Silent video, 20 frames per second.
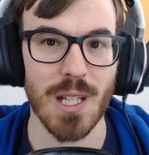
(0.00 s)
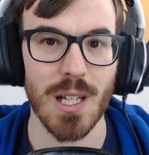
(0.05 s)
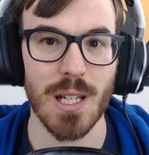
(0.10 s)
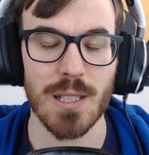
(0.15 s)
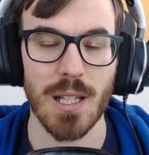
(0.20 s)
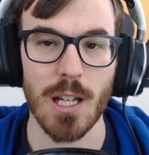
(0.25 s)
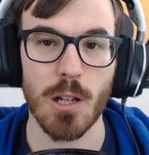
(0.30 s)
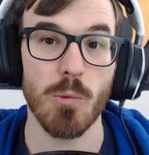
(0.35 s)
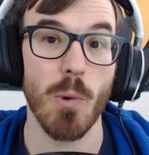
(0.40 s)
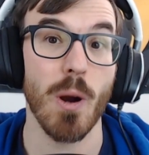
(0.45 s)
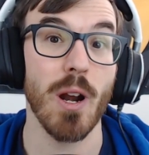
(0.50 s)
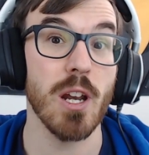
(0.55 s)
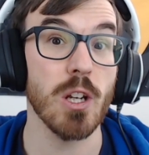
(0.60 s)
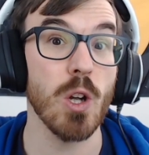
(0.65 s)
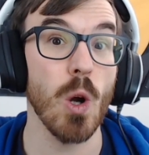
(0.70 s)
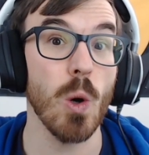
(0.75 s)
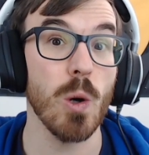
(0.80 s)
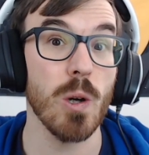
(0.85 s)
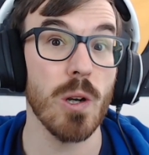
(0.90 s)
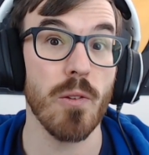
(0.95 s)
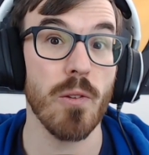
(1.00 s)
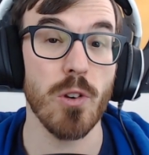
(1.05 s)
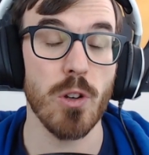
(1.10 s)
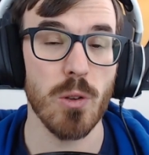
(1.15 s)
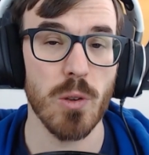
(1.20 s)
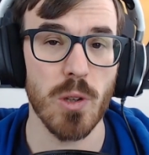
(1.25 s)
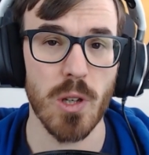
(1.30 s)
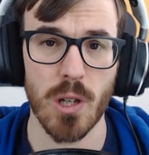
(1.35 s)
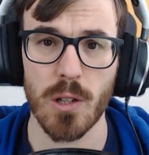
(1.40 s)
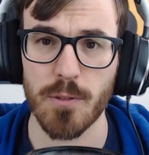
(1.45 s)
and getting ready to go into the
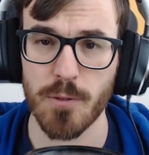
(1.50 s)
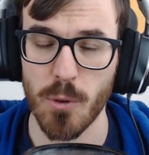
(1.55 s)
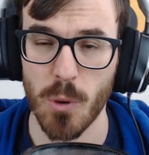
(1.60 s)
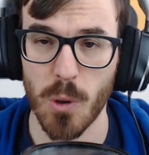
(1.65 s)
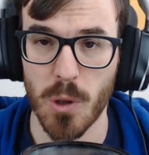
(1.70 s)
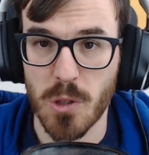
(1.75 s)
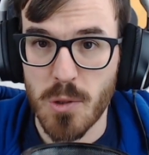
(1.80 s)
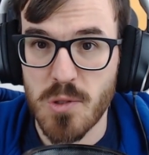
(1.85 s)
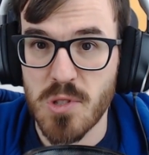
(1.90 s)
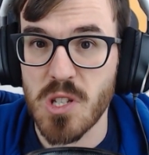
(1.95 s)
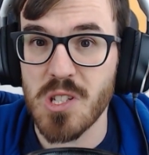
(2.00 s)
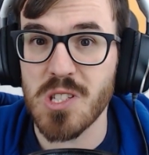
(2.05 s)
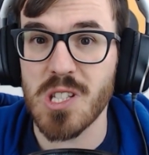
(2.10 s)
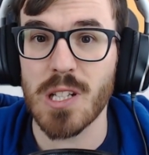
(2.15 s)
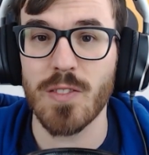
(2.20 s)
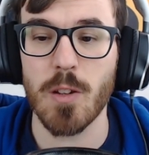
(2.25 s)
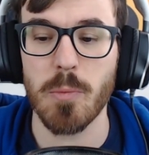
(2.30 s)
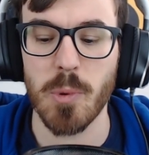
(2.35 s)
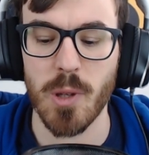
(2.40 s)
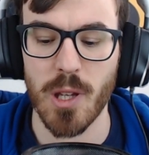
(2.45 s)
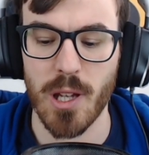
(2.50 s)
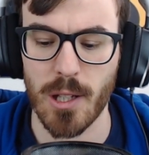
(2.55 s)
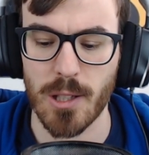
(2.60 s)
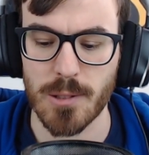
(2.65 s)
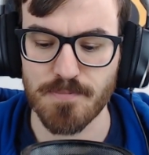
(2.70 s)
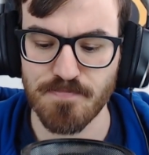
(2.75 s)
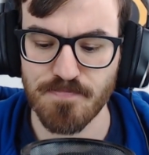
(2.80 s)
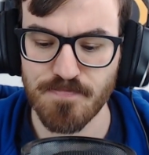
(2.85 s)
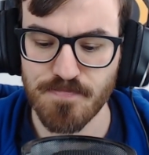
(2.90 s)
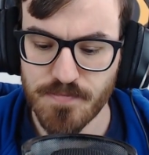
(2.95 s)
new year for a new season of EPL.